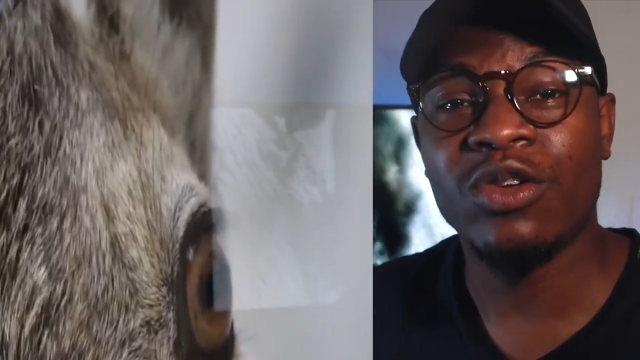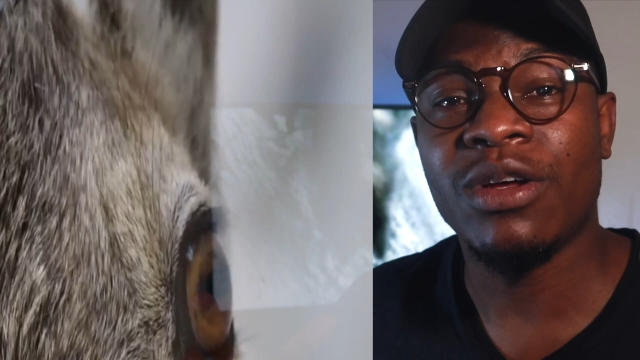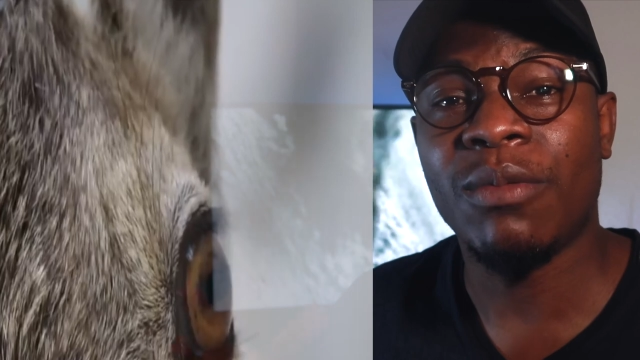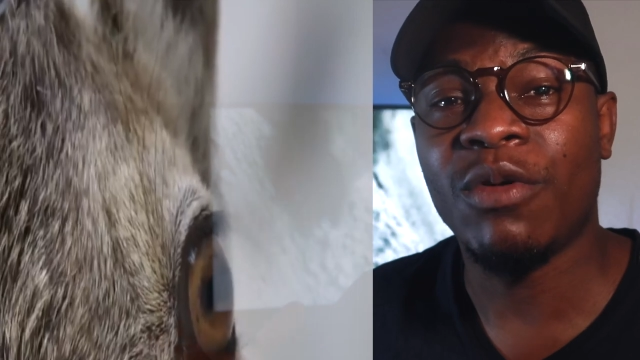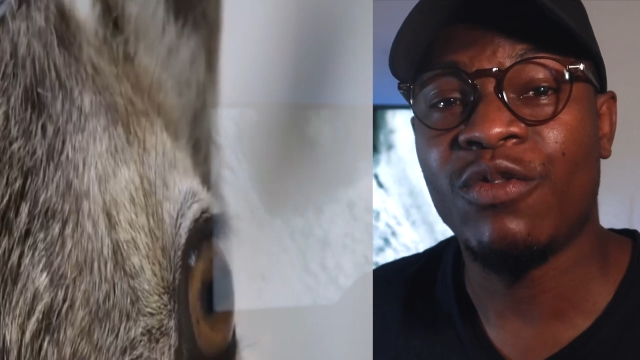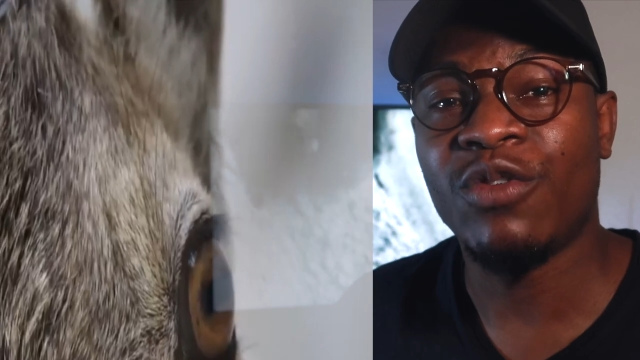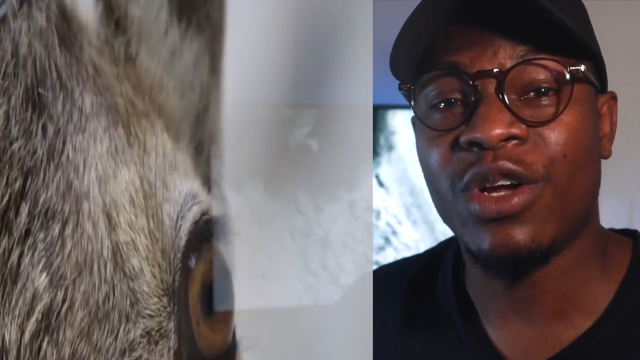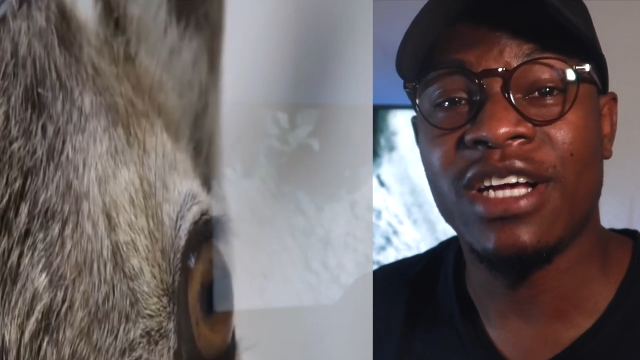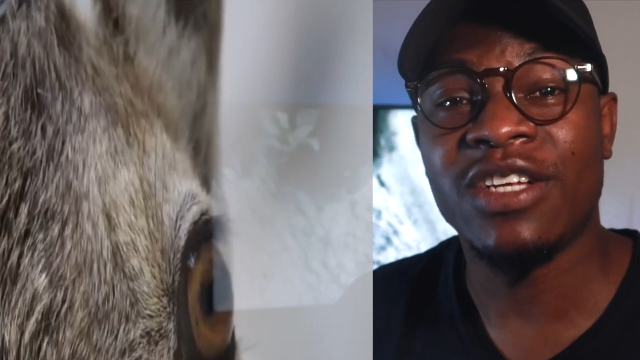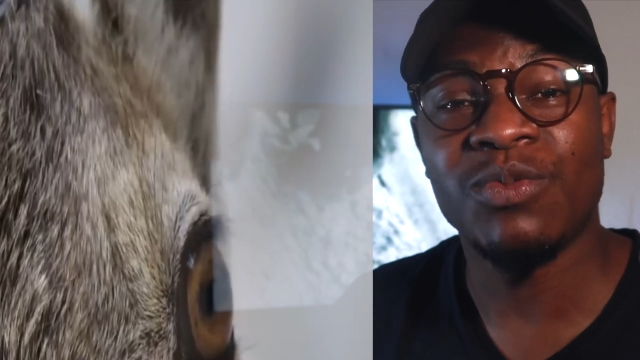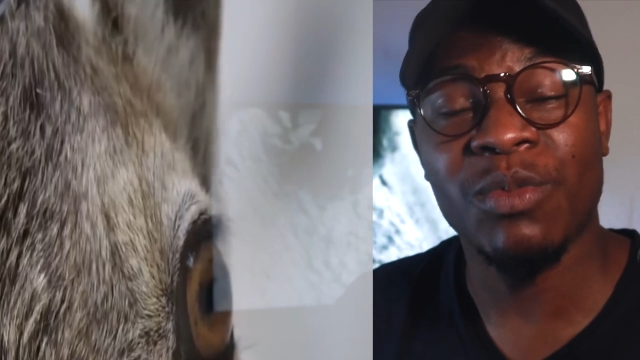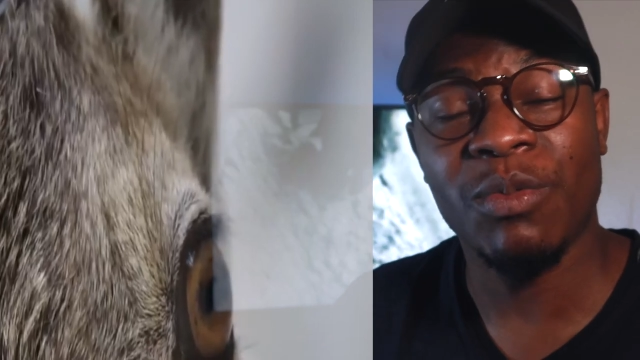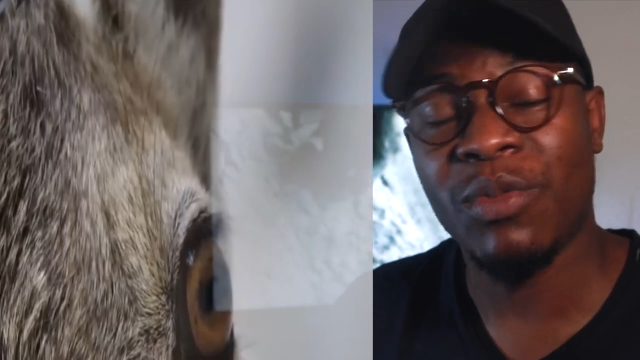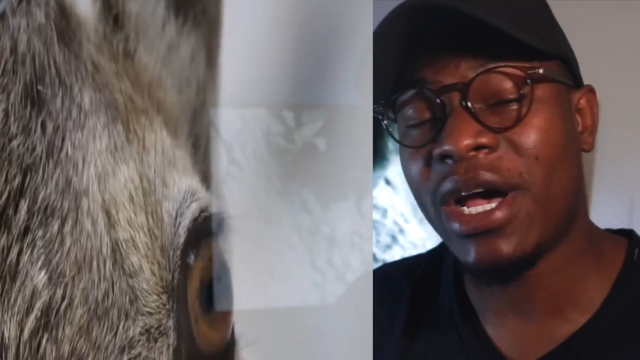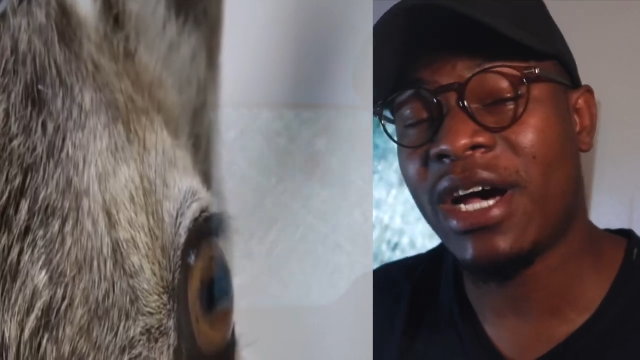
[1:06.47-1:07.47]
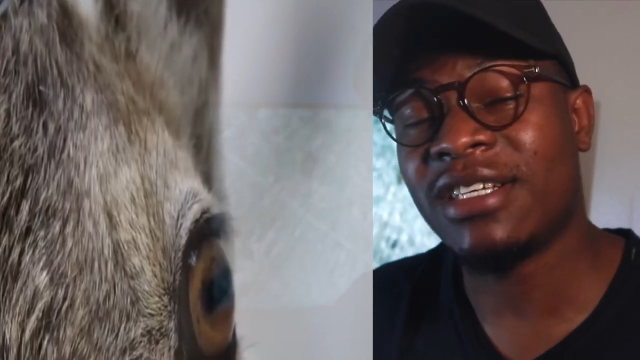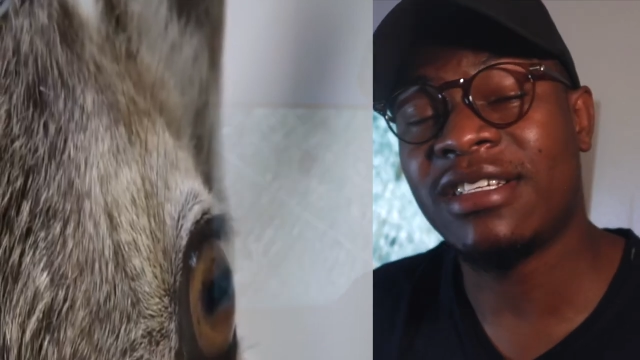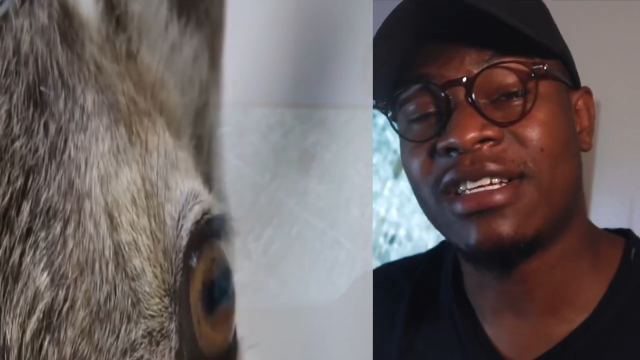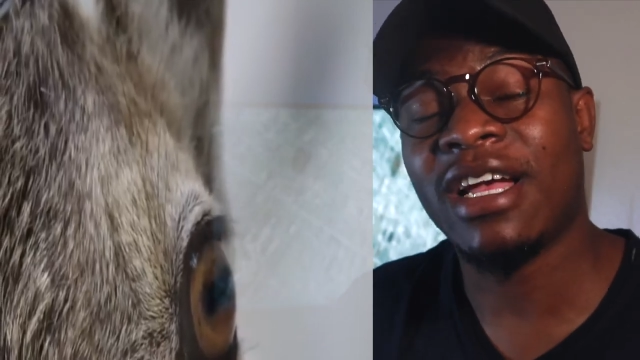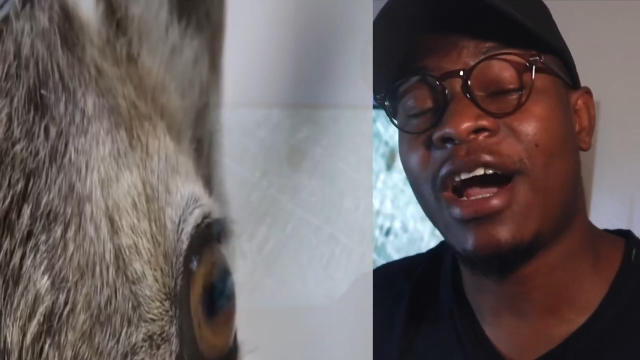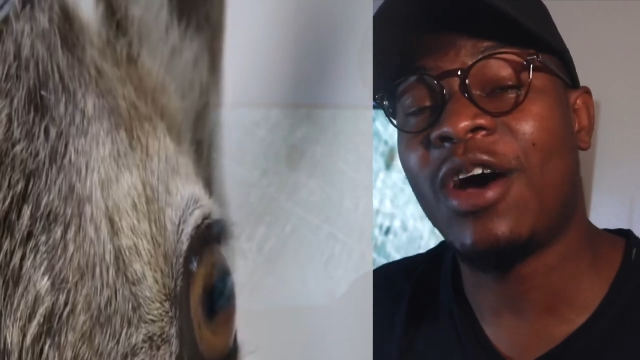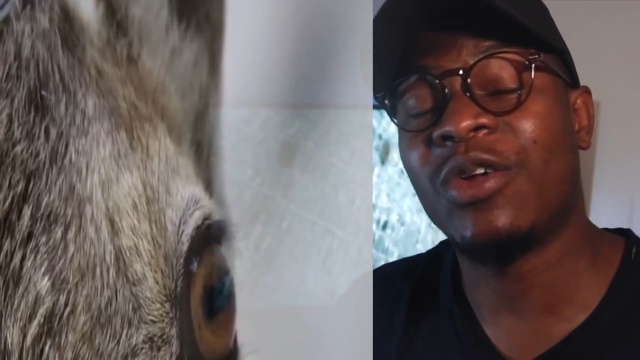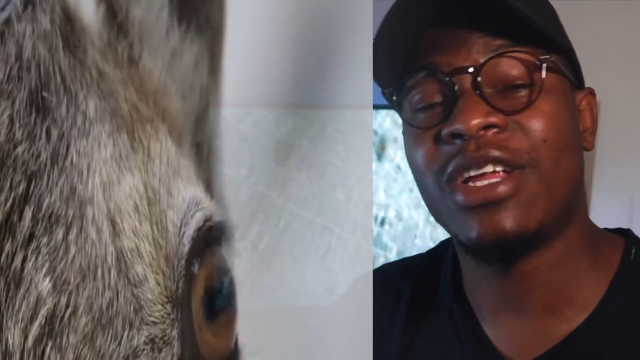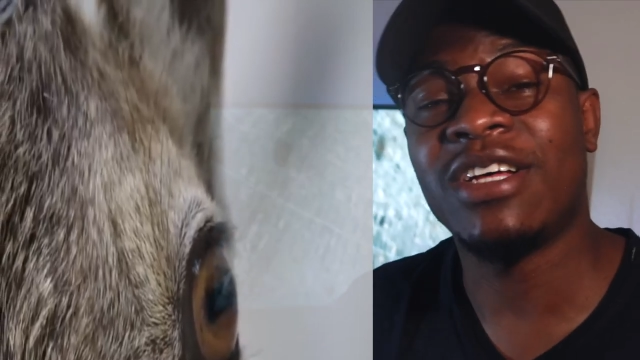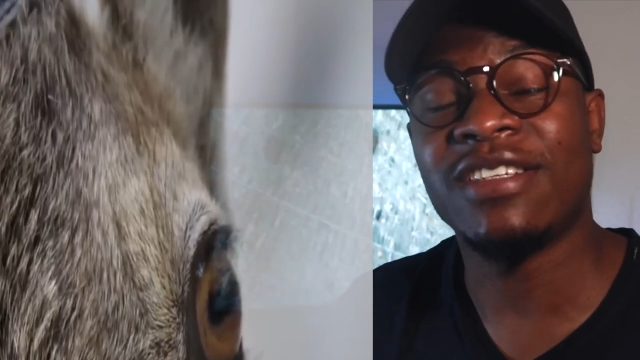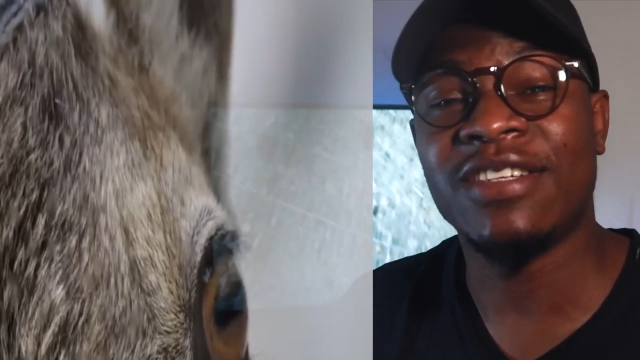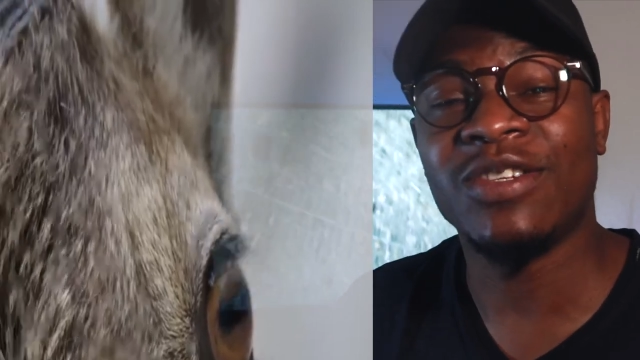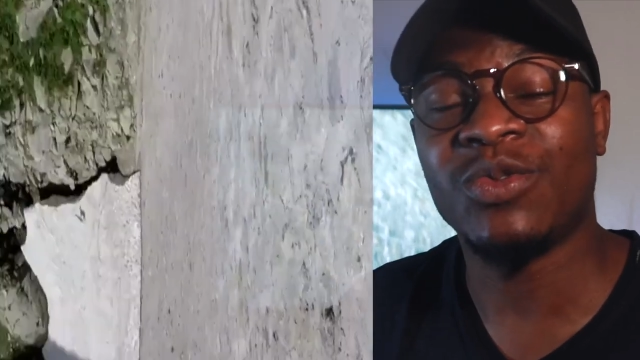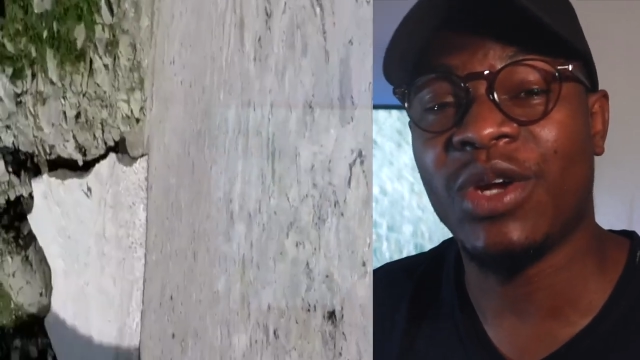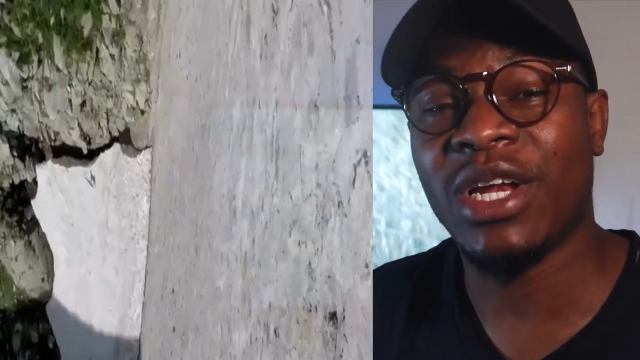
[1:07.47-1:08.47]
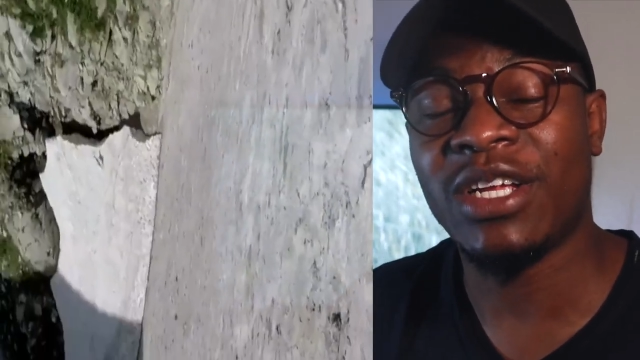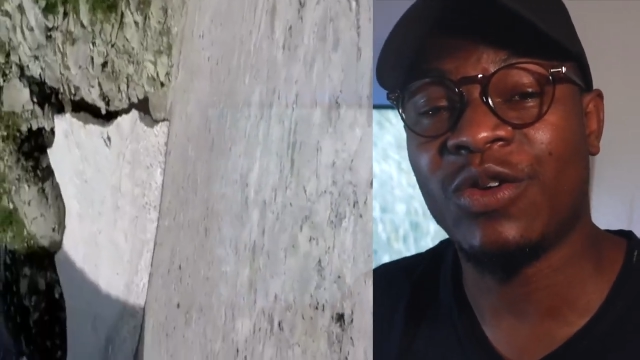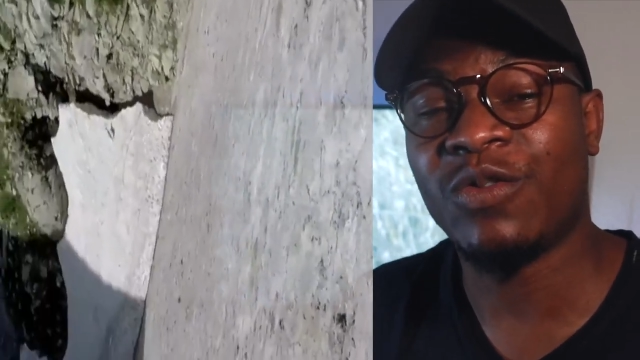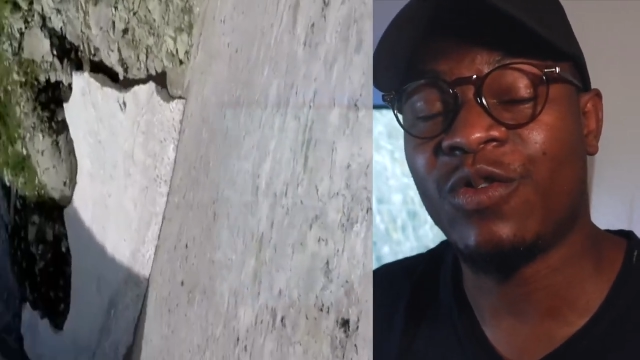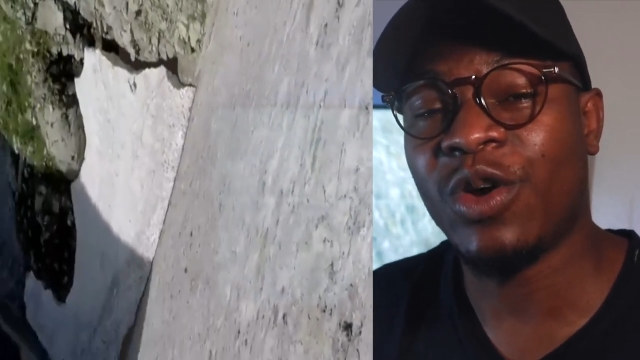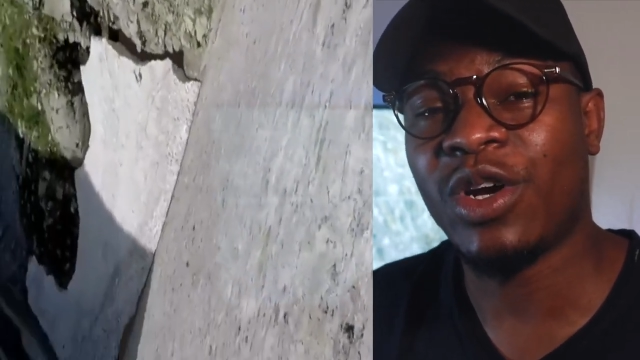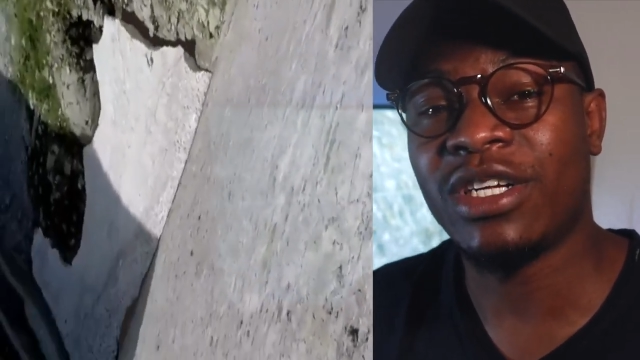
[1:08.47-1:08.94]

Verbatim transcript: I know some of you guys will be asking, how does this relate to